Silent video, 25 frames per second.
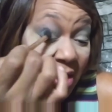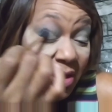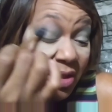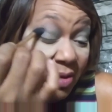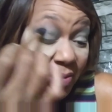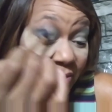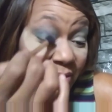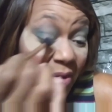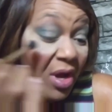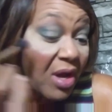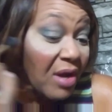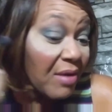
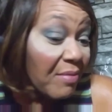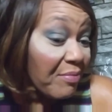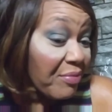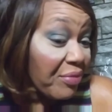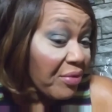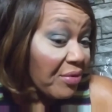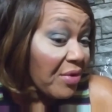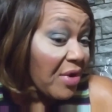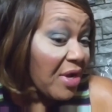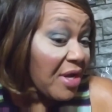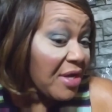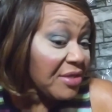the wrong
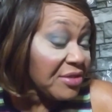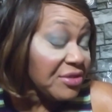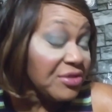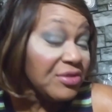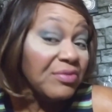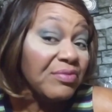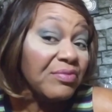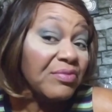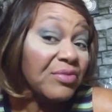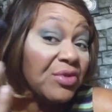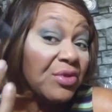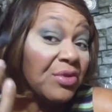brush
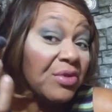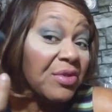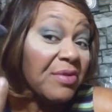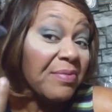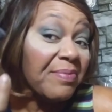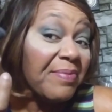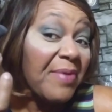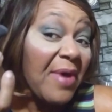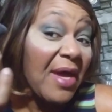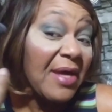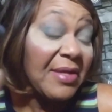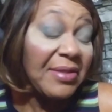due to the
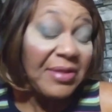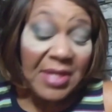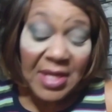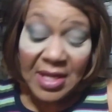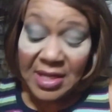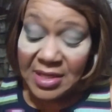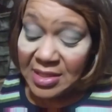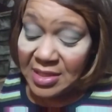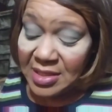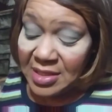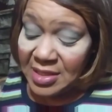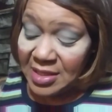fact
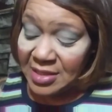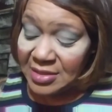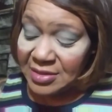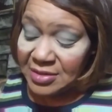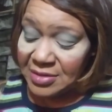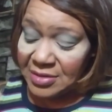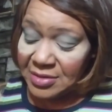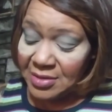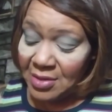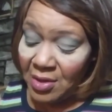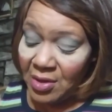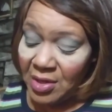that
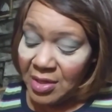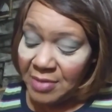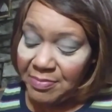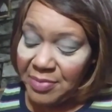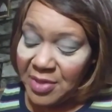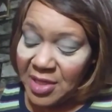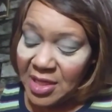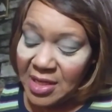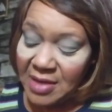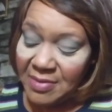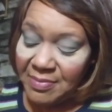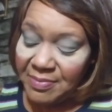it's only
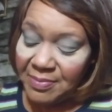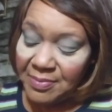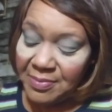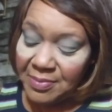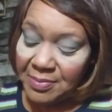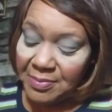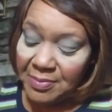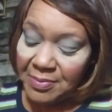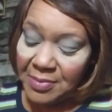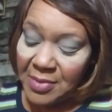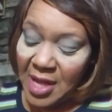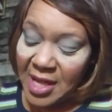picking up,
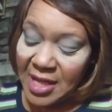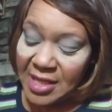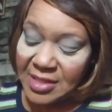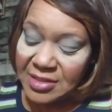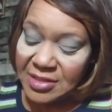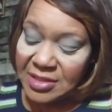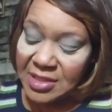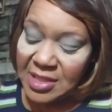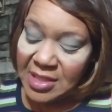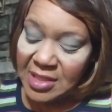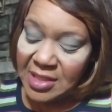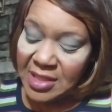I can
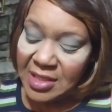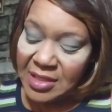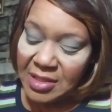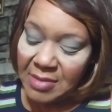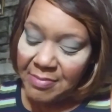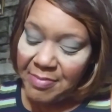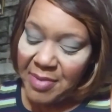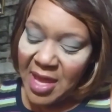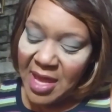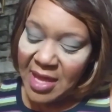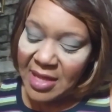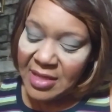see it in the
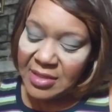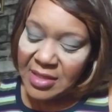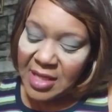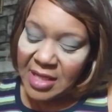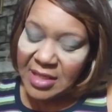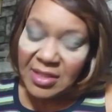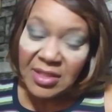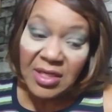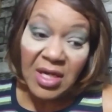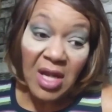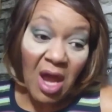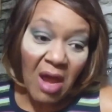pan,
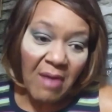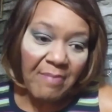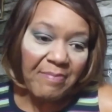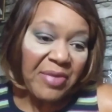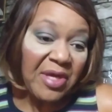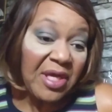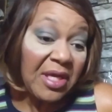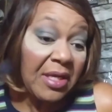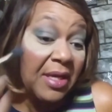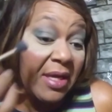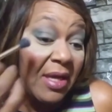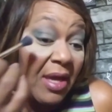like not
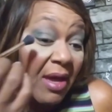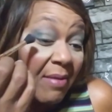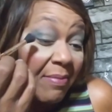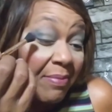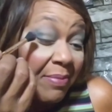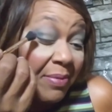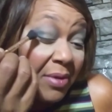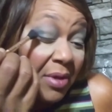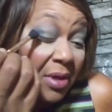picking up